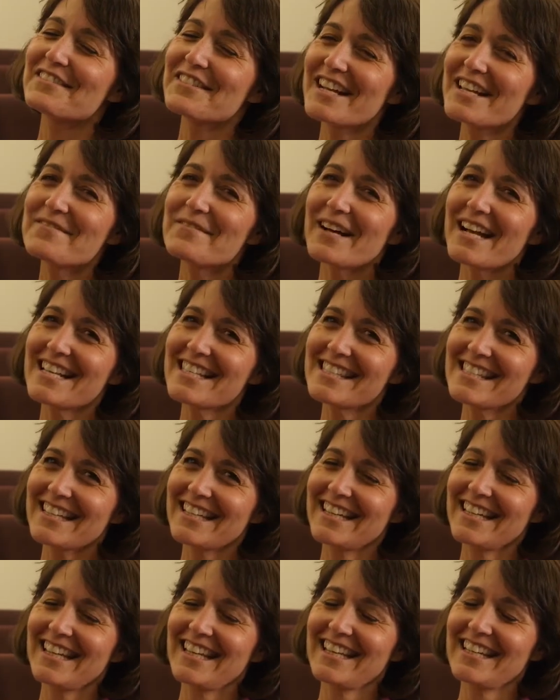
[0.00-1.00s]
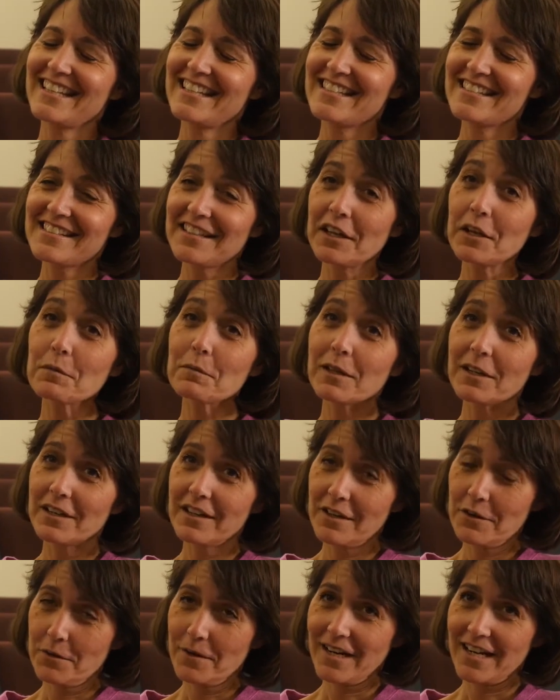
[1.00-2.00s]
Everyday Boston is a
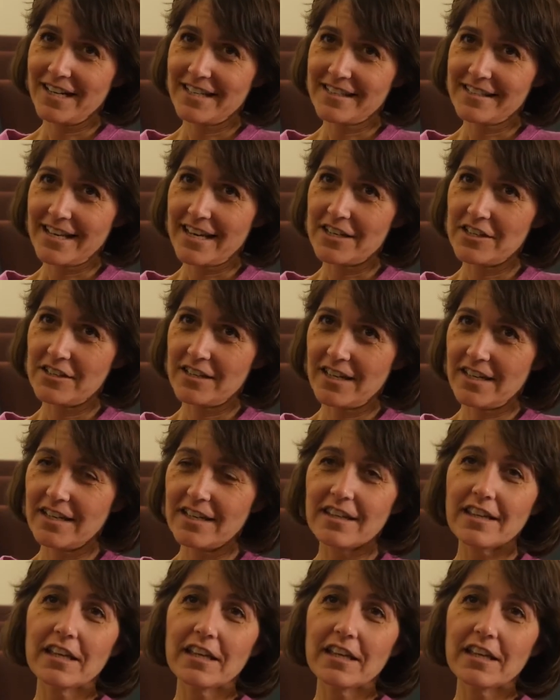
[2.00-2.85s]
community organization